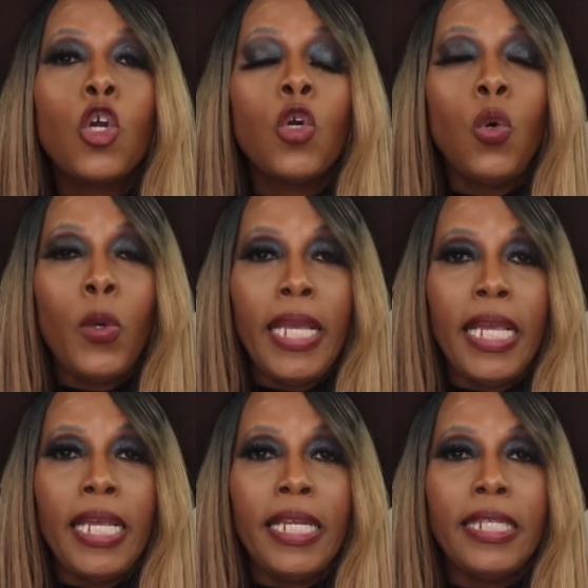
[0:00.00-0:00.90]

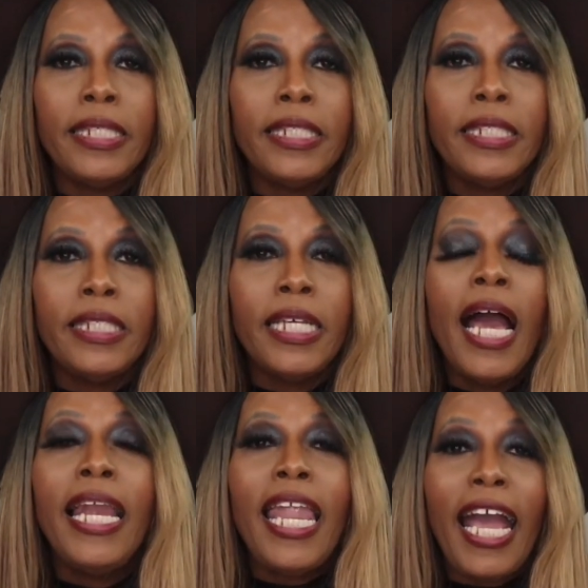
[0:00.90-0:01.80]
Queen.
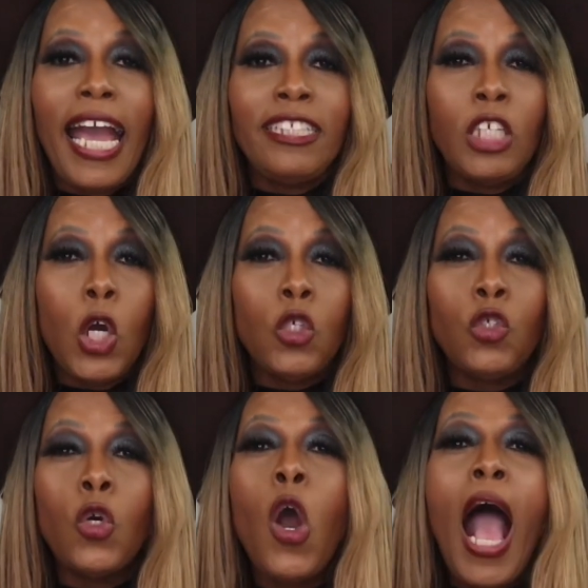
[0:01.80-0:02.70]
Like I told
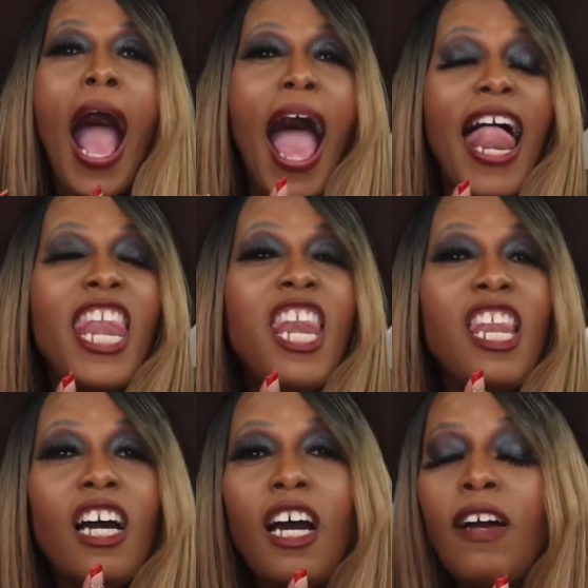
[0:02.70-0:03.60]
you, I
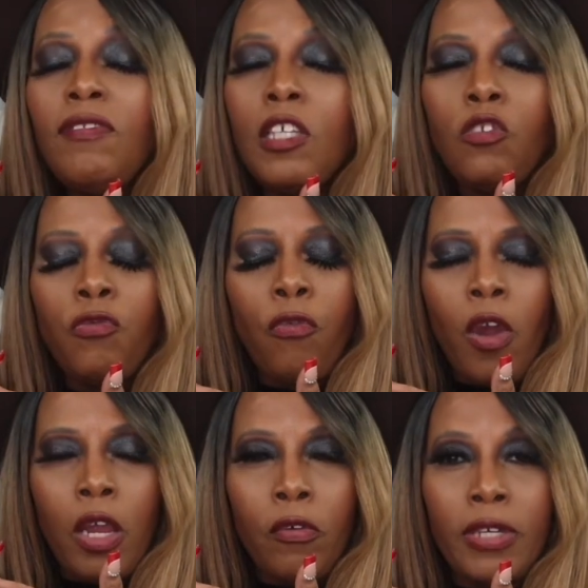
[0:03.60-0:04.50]
love this
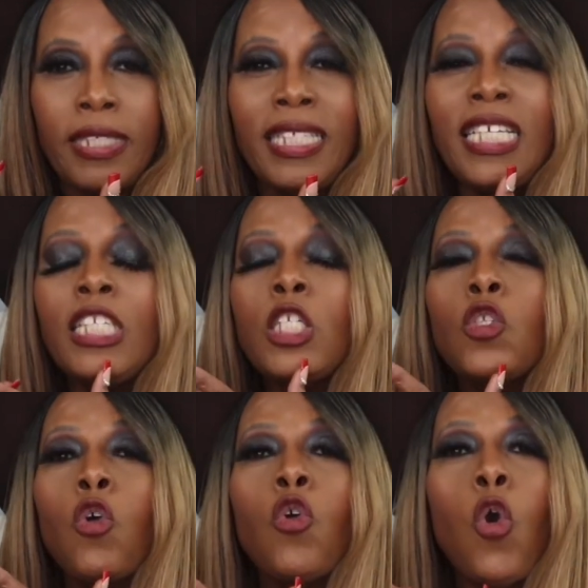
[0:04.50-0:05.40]
fragrance. This
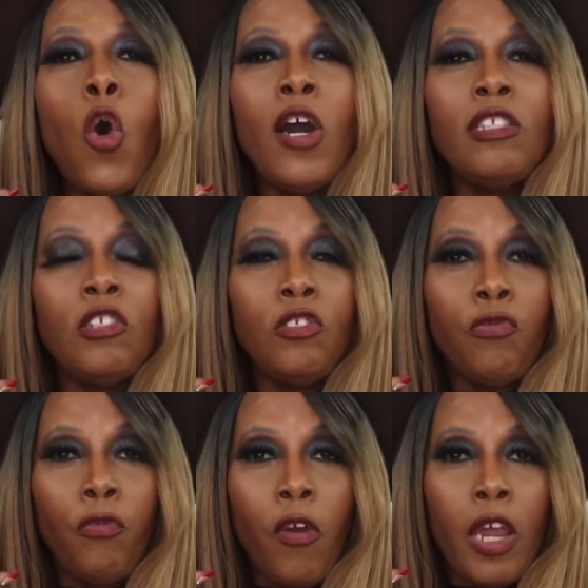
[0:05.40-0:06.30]
is a gorgeous
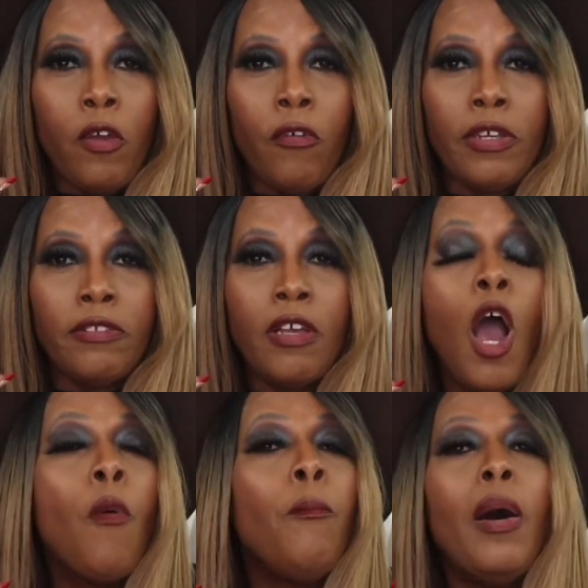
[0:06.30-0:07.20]
fragrance.
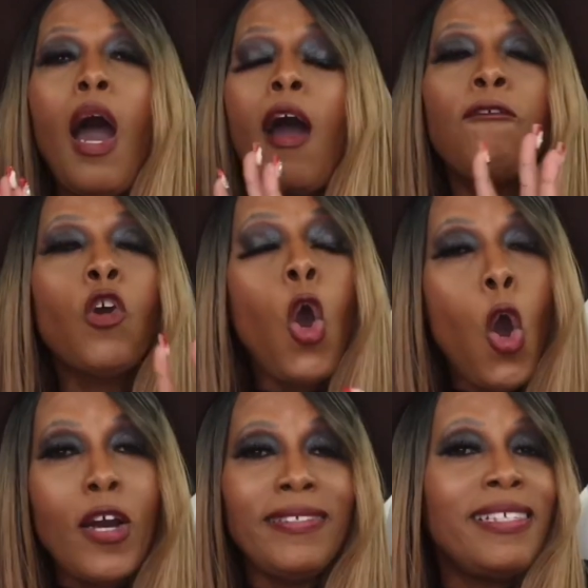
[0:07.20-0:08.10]
But of
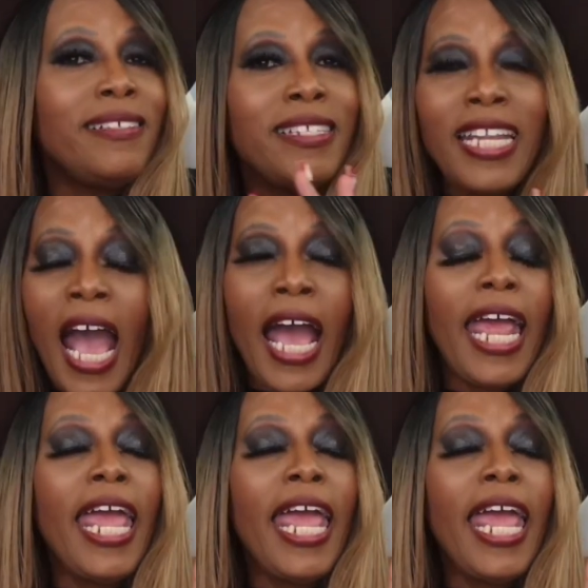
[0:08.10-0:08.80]
course, it's not